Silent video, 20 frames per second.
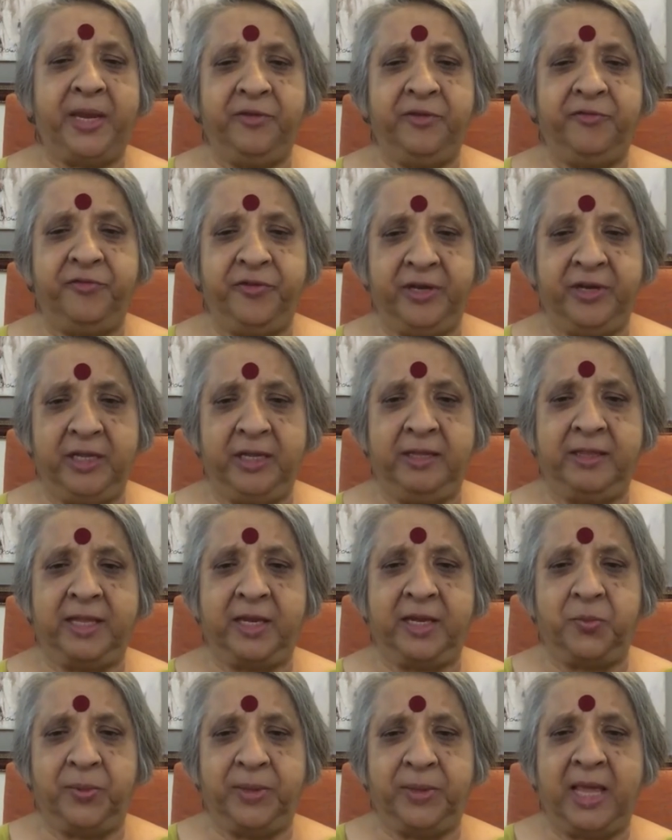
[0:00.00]
periphery
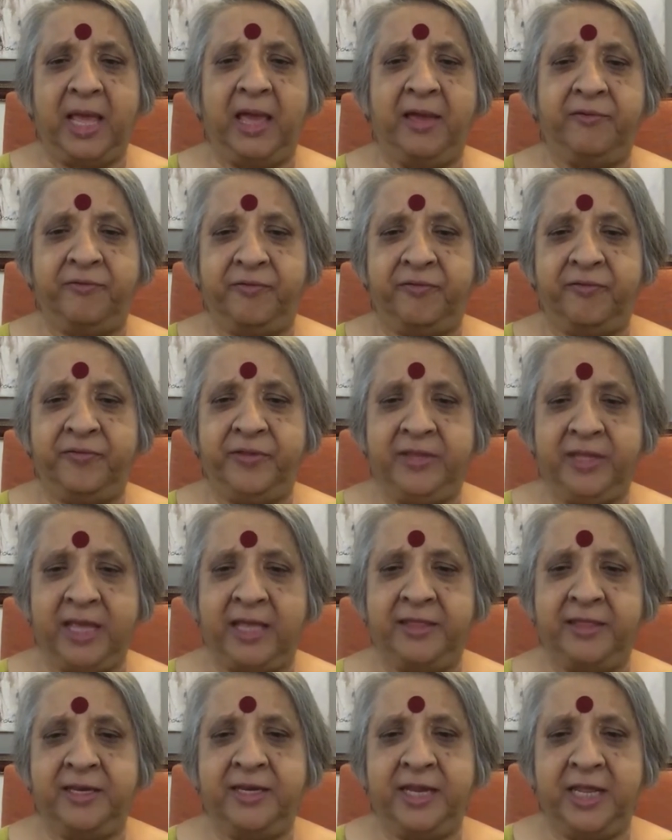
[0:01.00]
that we have
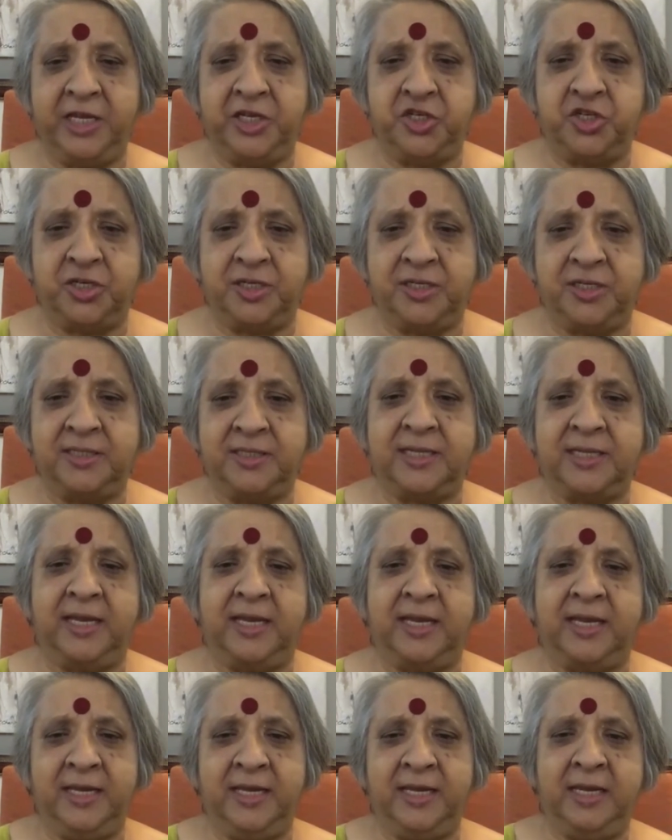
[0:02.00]
the other nations
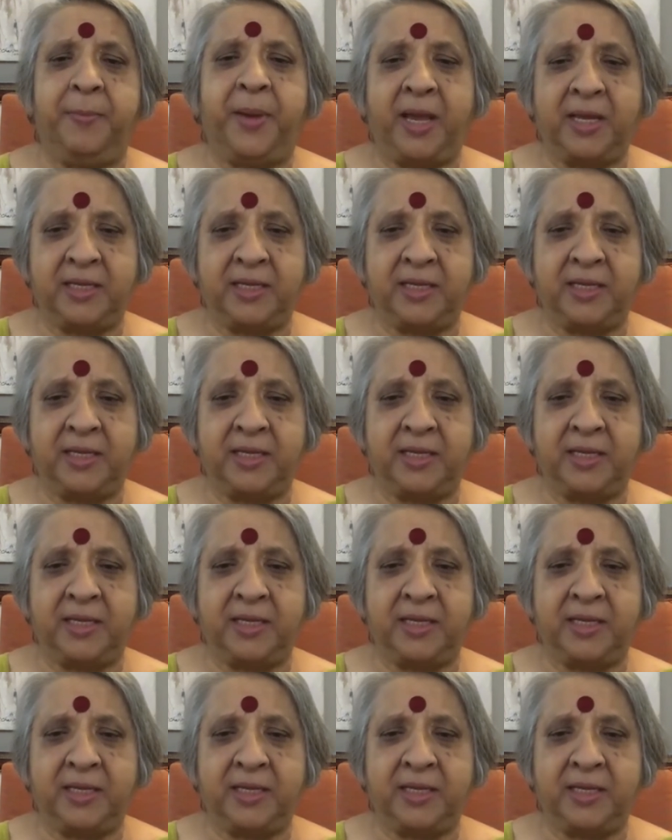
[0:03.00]
and India,